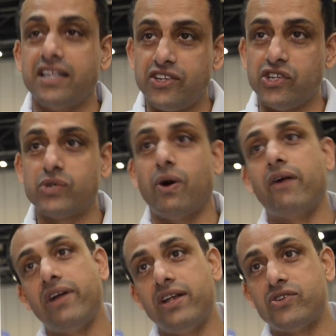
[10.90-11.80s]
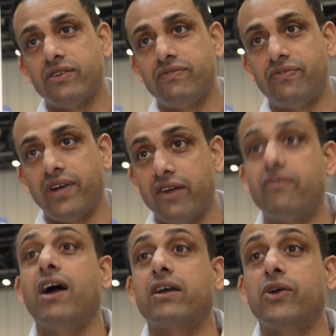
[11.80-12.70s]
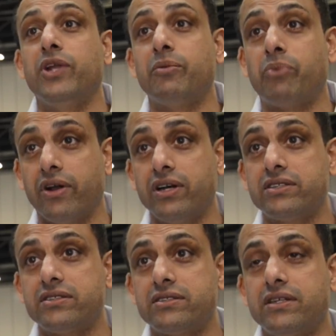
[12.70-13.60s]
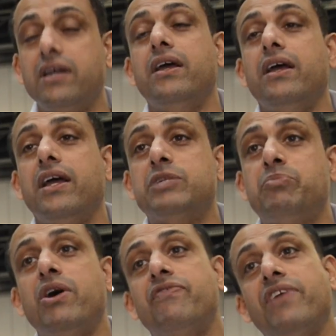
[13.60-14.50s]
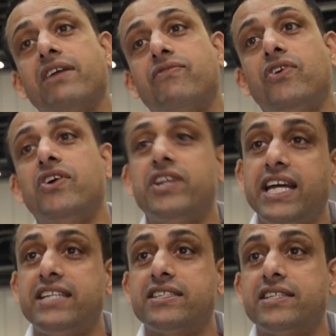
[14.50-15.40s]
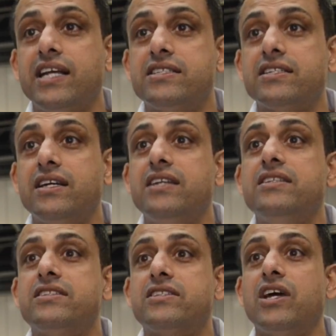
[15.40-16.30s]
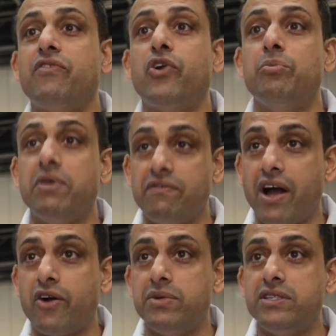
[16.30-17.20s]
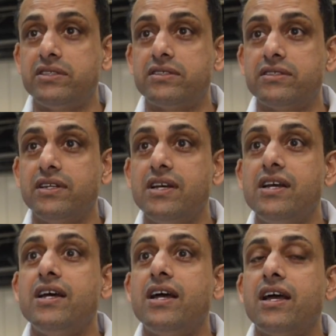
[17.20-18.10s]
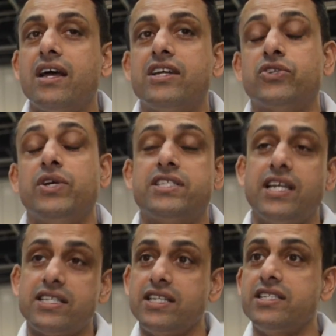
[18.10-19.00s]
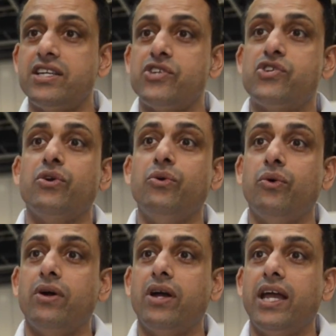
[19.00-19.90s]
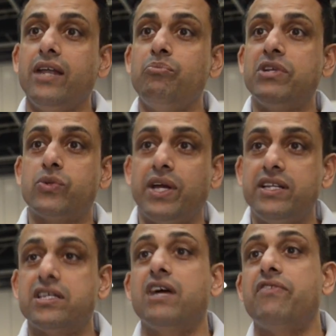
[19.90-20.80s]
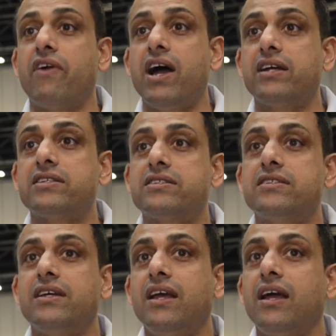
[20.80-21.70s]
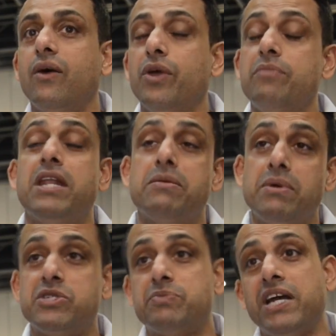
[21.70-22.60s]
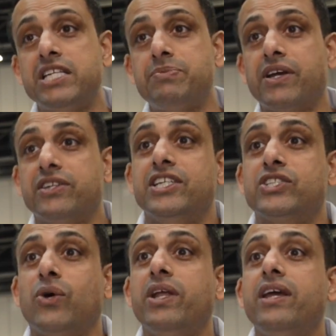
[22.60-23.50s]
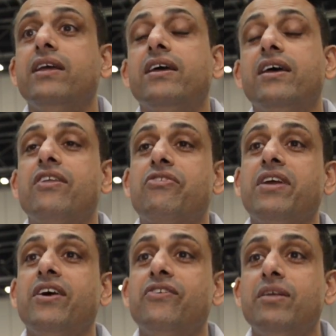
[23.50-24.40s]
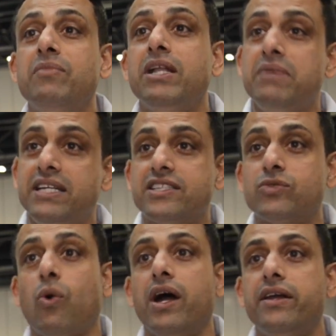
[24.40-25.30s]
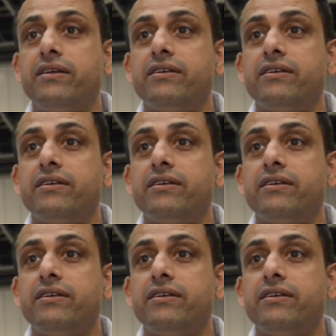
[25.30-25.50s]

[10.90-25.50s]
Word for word: addition to our range of in-rack cooling products. It's perfect for data center and server room environments. So it sits in situ in between server racks with minimum space because it's only 300 millimetres wide